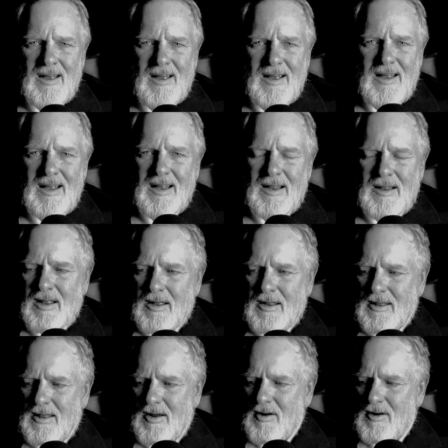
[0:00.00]

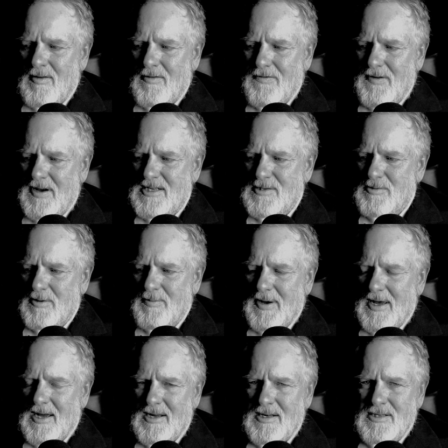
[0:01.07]
Their Facebook
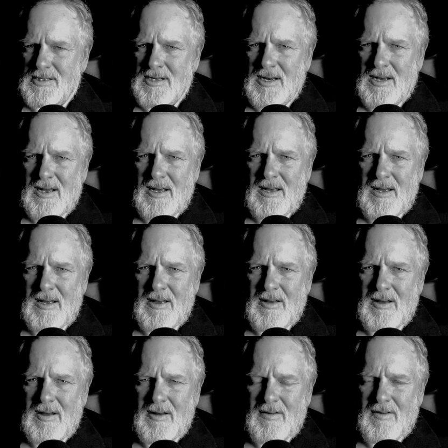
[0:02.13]
page
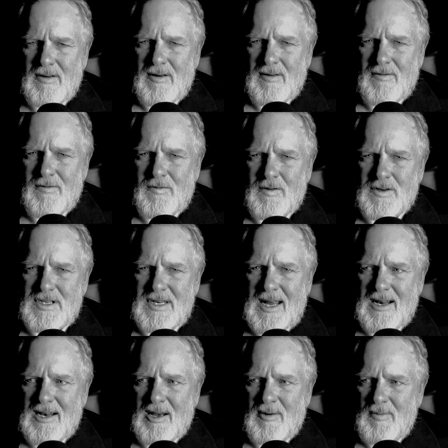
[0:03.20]
for
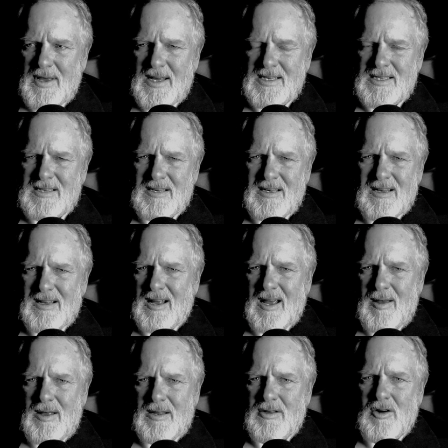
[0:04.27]
stand-up is,
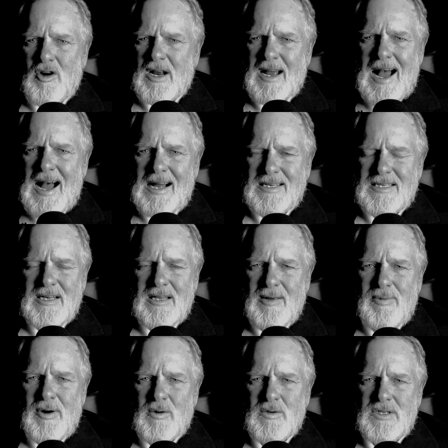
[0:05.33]
they're constantly
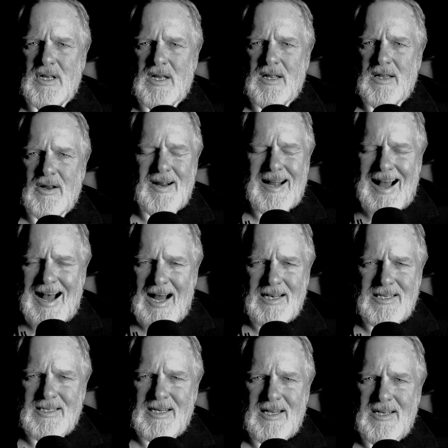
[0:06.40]
posting. They're
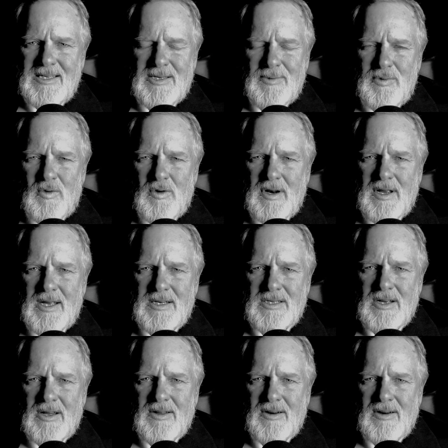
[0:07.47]
constantly supporting each
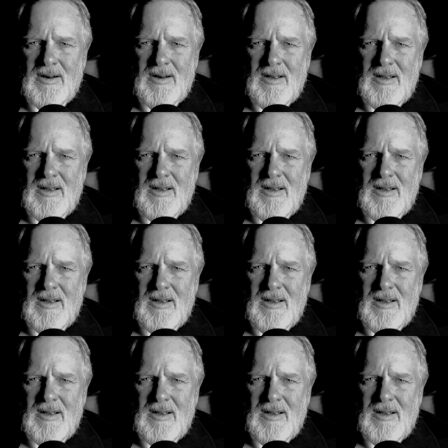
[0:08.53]
other.